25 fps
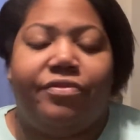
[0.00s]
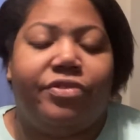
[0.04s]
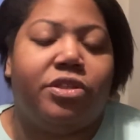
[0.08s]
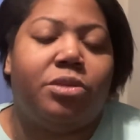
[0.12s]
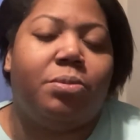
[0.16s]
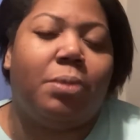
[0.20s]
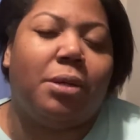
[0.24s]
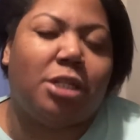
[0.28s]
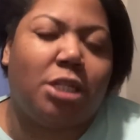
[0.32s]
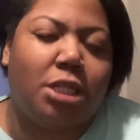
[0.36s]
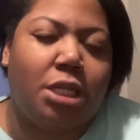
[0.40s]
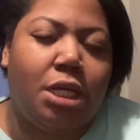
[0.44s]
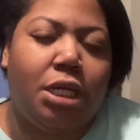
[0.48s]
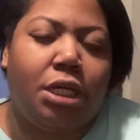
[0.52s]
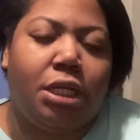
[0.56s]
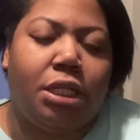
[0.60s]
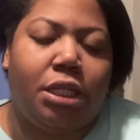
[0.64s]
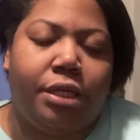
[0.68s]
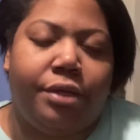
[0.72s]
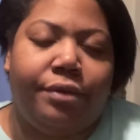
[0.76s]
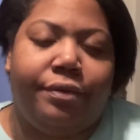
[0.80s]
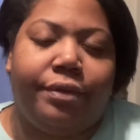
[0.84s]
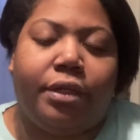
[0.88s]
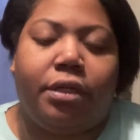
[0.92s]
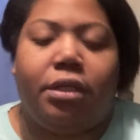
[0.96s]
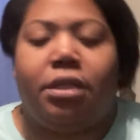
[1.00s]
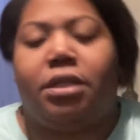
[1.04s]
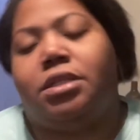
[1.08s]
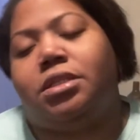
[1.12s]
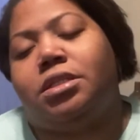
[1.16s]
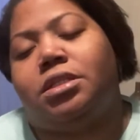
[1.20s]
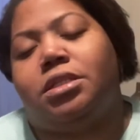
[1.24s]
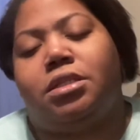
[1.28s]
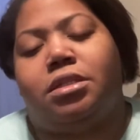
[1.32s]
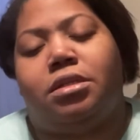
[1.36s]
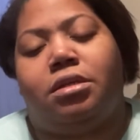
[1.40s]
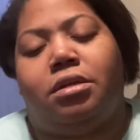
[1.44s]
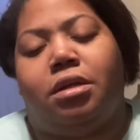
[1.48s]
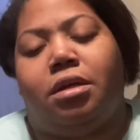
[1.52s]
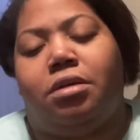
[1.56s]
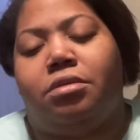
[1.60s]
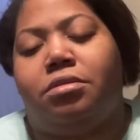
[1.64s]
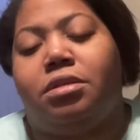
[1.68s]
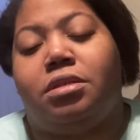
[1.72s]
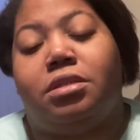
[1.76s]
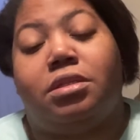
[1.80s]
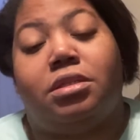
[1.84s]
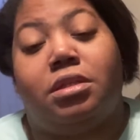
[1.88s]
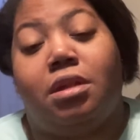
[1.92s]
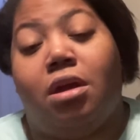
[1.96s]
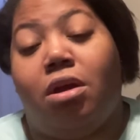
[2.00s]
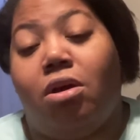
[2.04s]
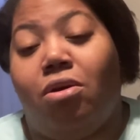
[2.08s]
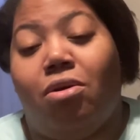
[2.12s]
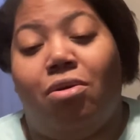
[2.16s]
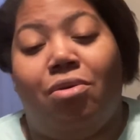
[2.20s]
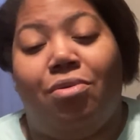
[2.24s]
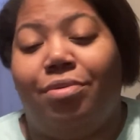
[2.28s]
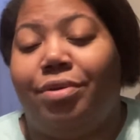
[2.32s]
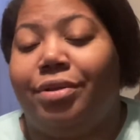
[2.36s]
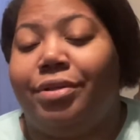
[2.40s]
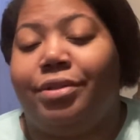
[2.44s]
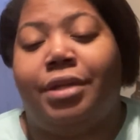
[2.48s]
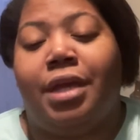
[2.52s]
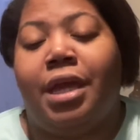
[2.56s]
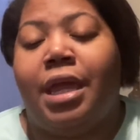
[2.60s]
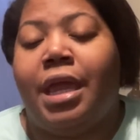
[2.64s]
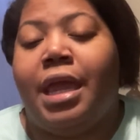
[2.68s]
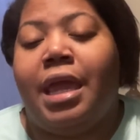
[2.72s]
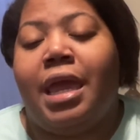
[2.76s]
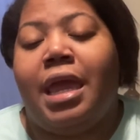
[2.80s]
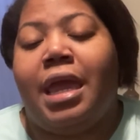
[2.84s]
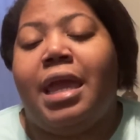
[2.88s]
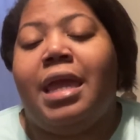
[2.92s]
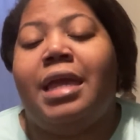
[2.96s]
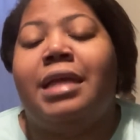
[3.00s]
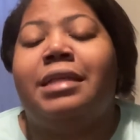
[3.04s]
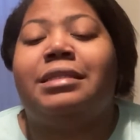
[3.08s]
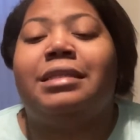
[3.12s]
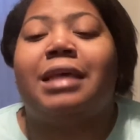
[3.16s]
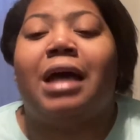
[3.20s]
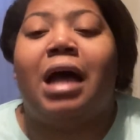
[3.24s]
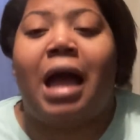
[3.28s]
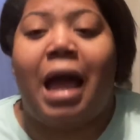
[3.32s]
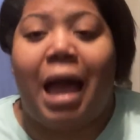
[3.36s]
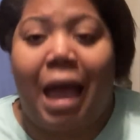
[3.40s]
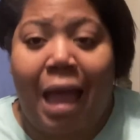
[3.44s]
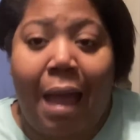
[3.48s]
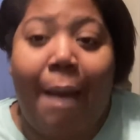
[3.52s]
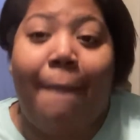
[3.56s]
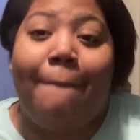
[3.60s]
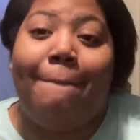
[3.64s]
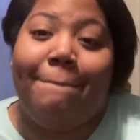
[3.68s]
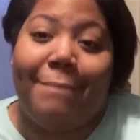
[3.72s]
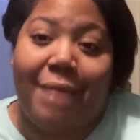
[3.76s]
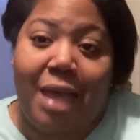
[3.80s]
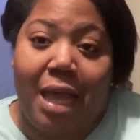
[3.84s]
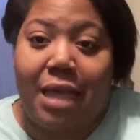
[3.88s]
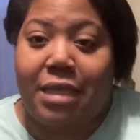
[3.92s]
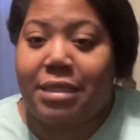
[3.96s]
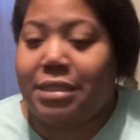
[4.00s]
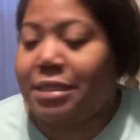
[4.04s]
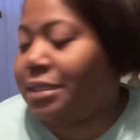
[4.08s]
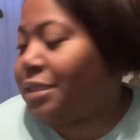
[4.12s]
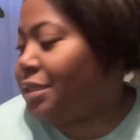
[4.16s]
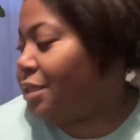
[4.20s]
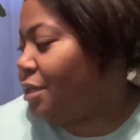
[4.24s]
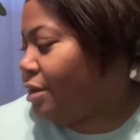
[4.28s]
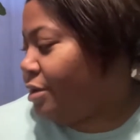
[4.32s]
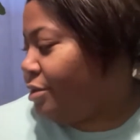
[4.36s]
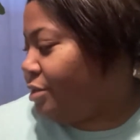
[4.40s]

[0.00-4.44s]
especially in Cleveland, because you know the snow and it's a hot mess.